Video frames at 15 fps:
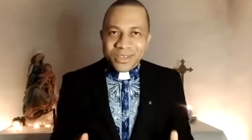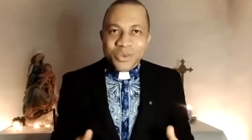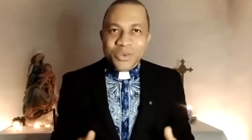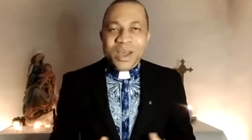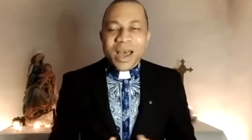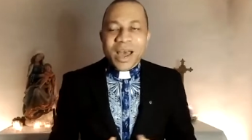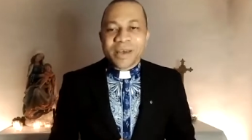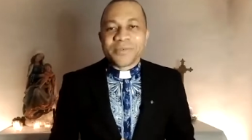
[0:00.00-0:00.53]

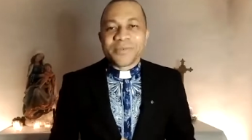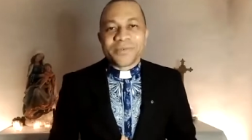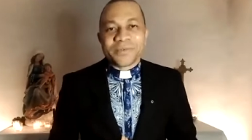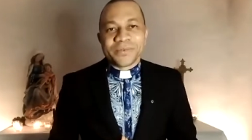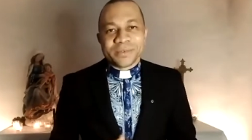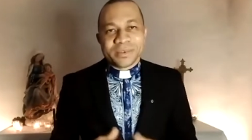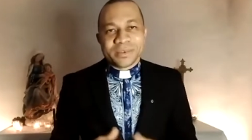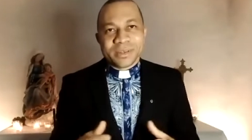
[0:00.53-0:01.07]
you have
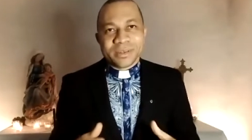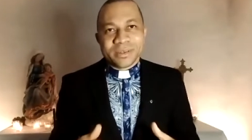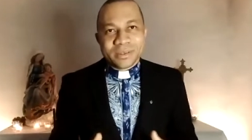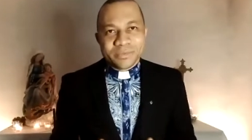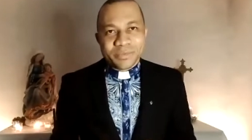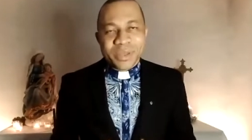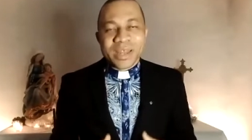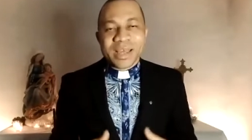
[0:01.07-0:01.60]

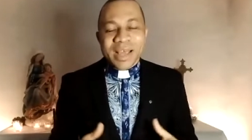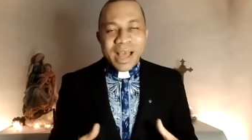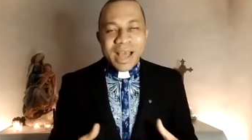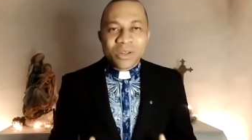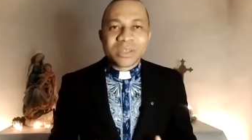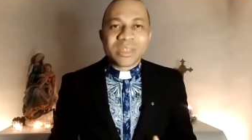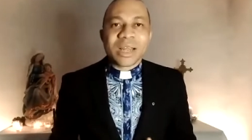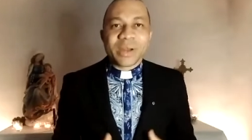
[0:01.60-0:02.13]
been
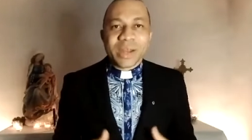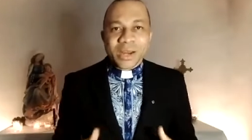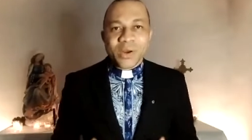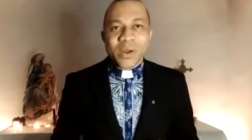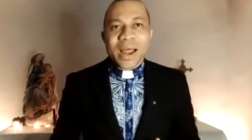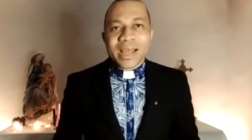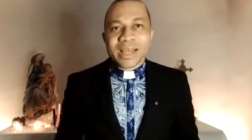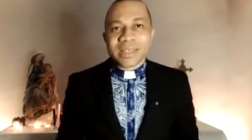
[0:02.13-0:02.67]
encountering
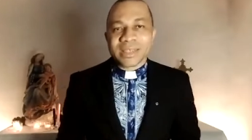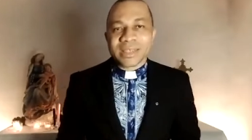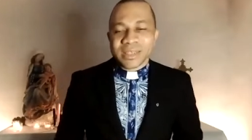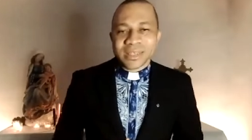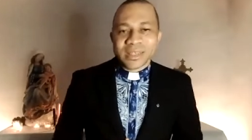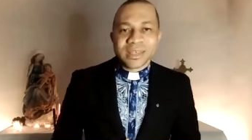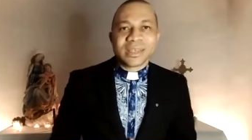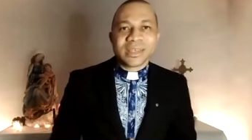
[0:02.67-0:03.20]

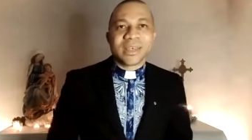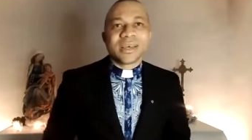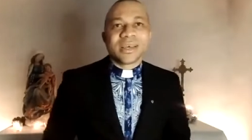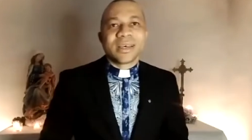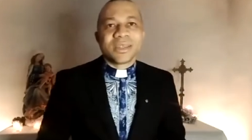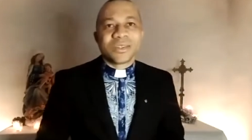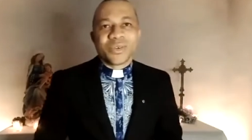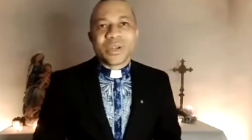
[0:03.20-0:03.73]
Christ
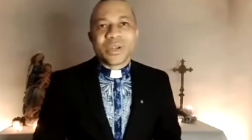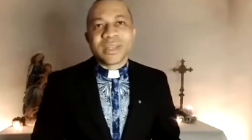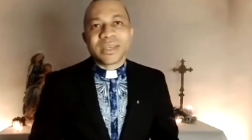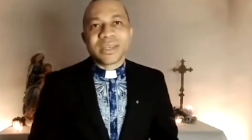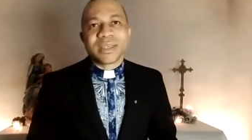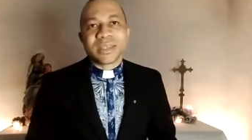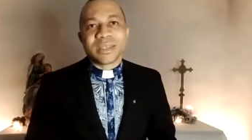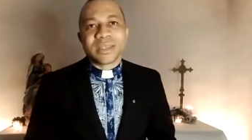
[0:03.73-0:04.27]
during
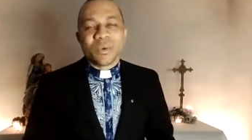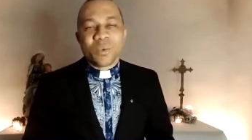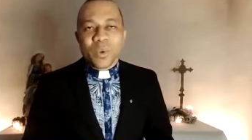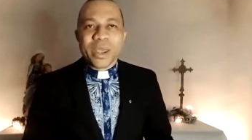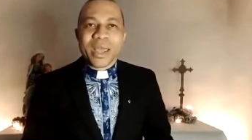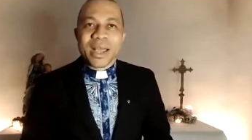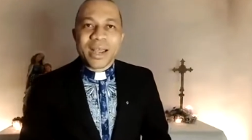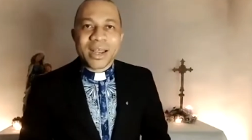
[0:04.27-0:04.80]
this
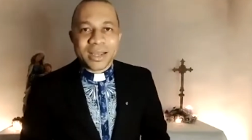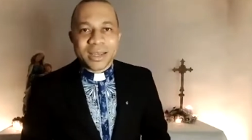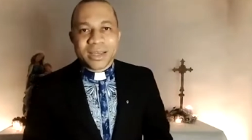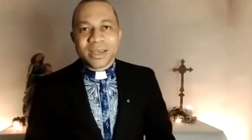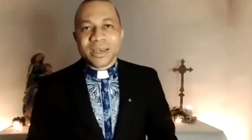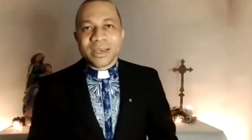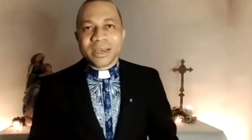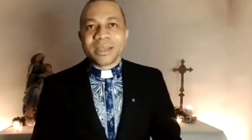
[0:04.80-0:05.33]
week
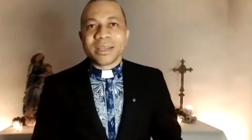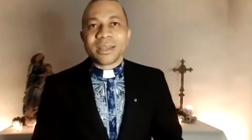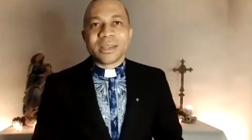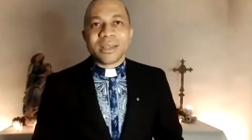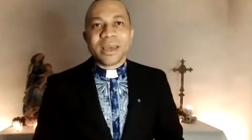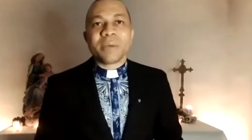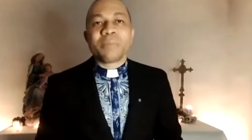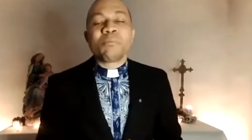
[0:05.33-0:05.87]

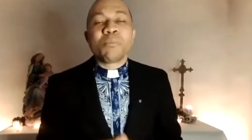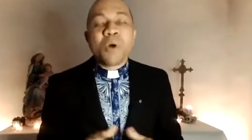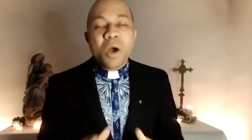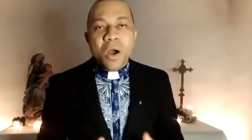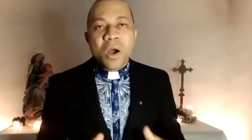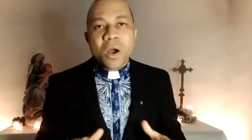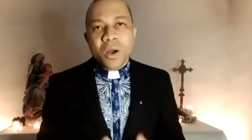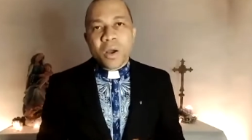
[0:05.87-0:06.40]
in a
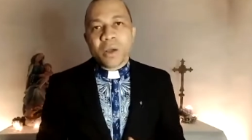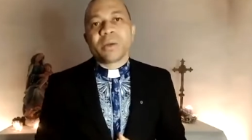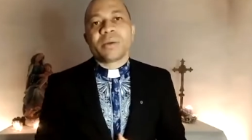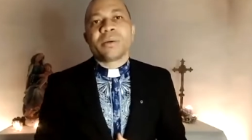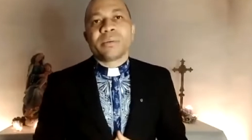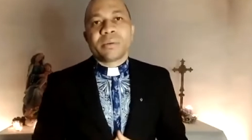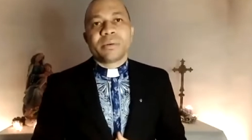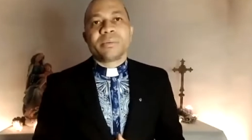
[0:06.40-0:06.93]
more
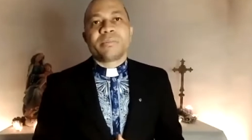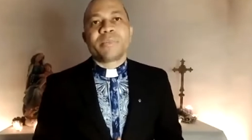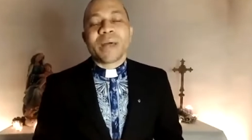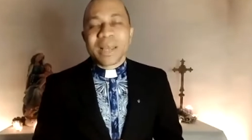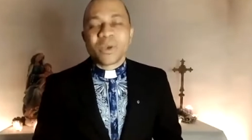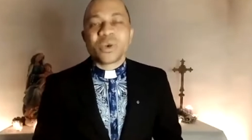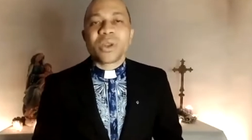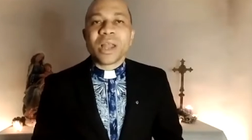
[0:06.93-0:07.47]

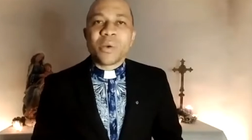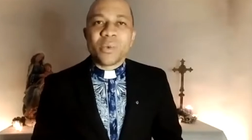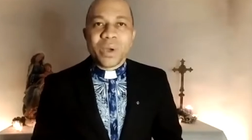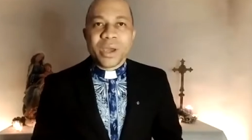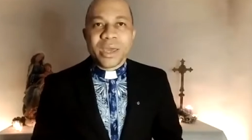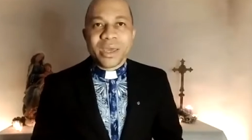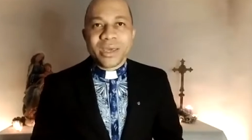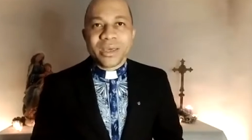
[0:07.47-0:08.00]
particular
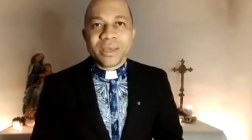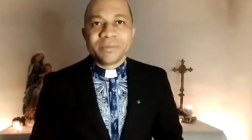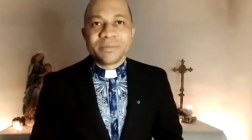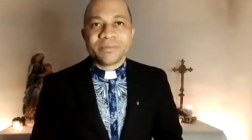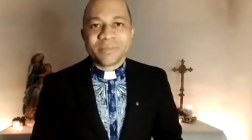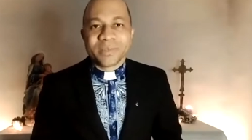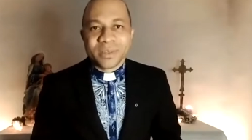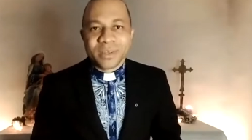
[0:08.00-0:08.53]
way.
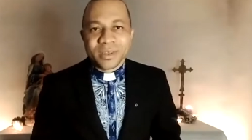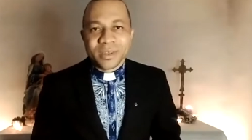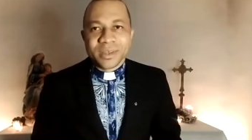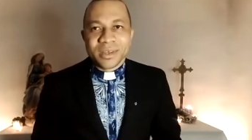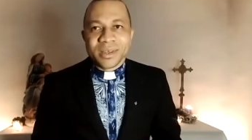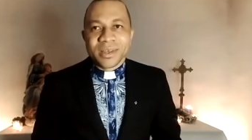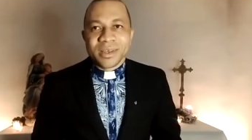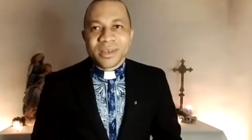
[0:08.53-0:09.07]

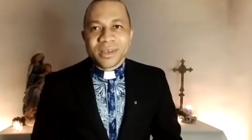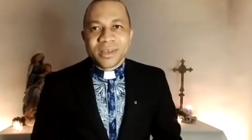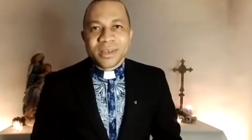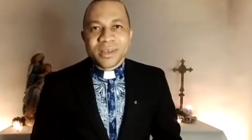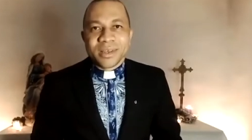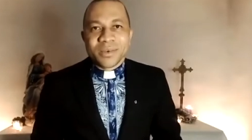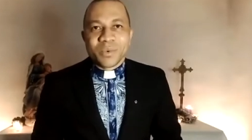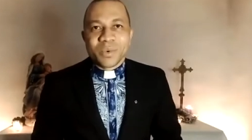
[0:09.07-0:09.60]

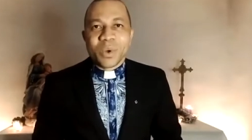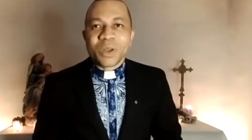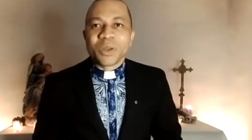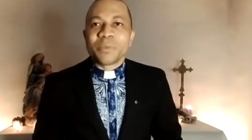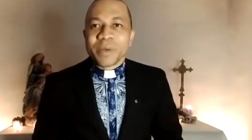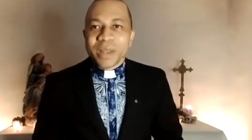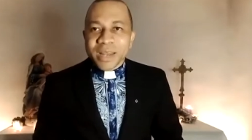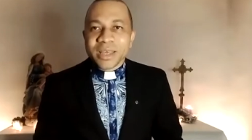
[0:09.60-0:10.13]
We
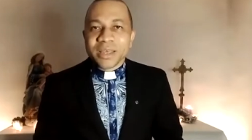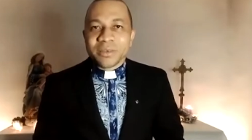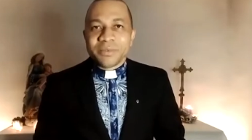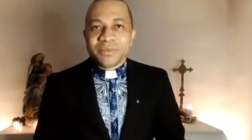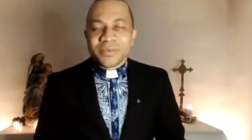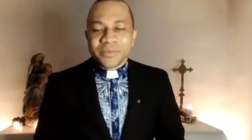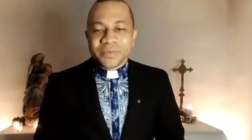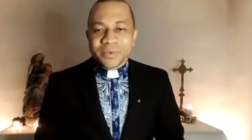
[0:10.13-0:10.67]
want to
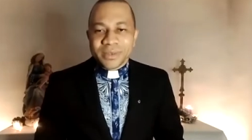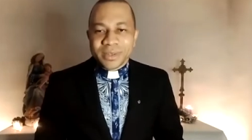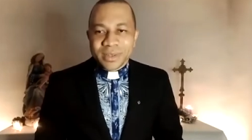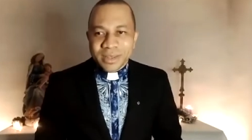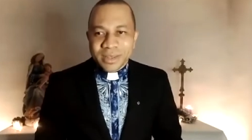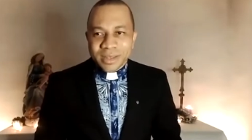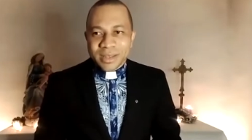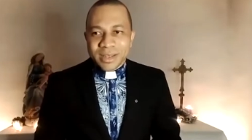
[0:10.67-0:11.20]
believe
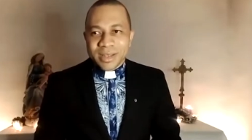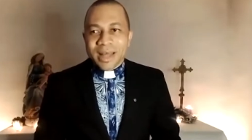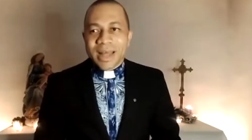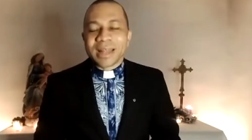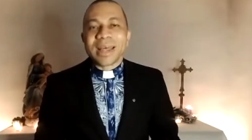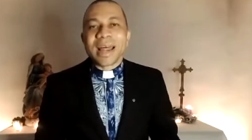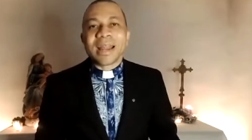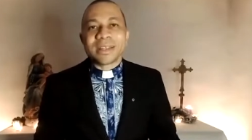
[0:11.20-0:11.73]

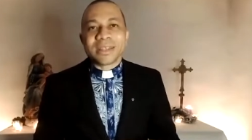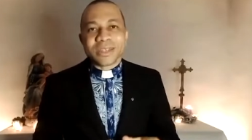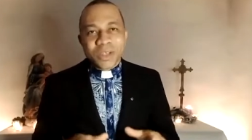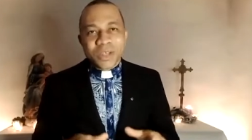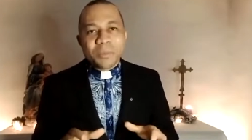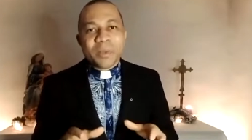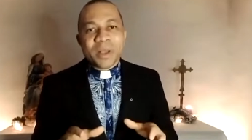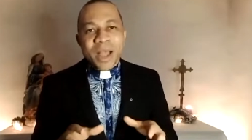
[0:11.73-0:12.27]
that there
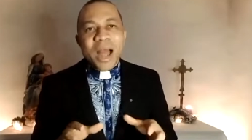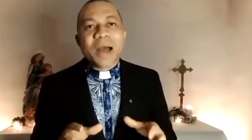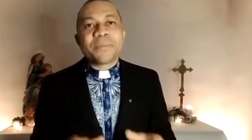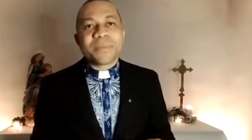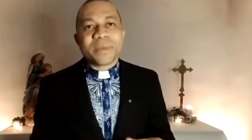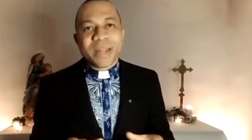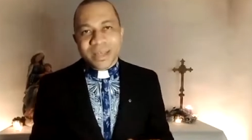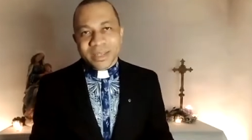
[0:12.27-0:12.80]
is some
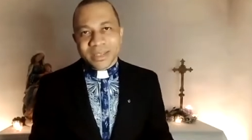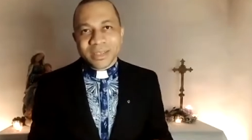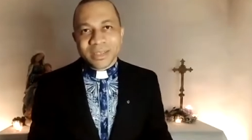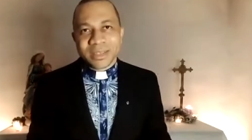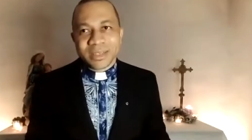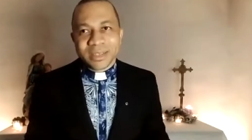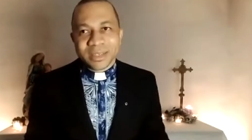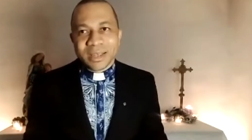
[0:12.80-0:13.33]

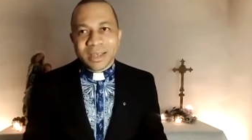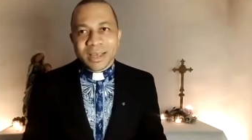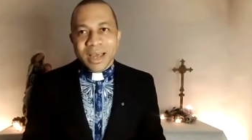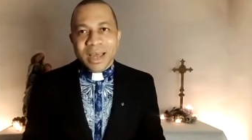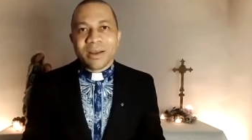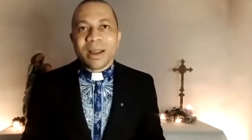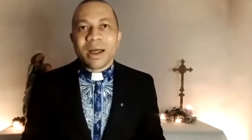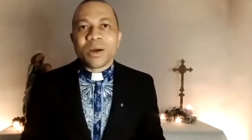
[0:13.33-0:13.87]
calmness
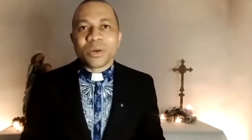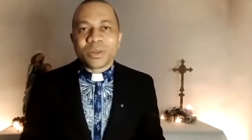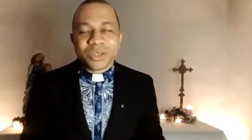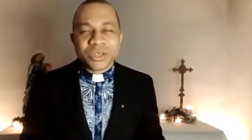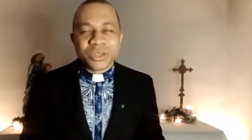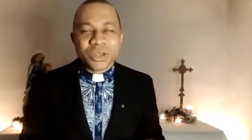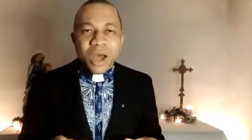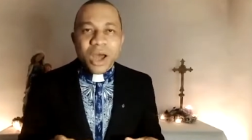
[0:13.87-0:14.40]

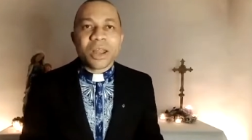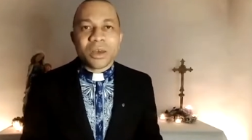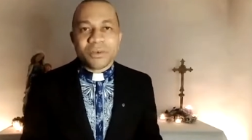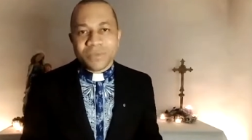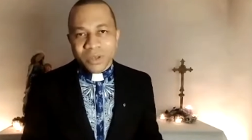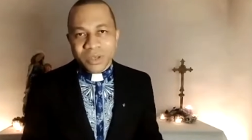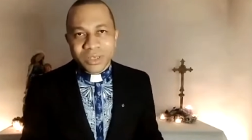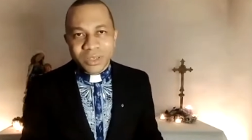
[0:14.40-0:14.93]
around all
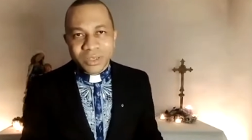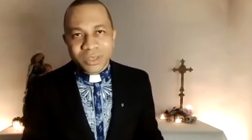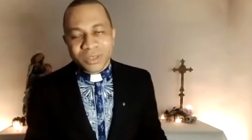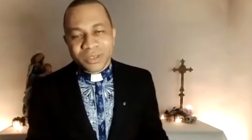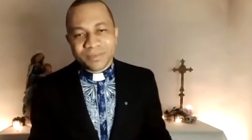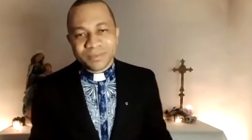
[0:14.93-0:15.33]
of us.